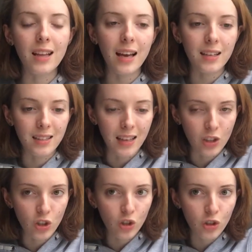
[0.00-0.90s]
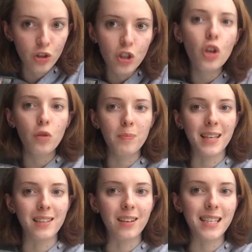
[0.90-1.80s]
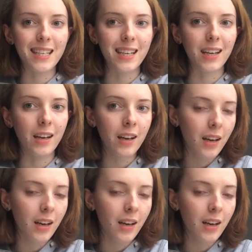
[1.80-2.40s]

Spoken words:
That is a stupid idea."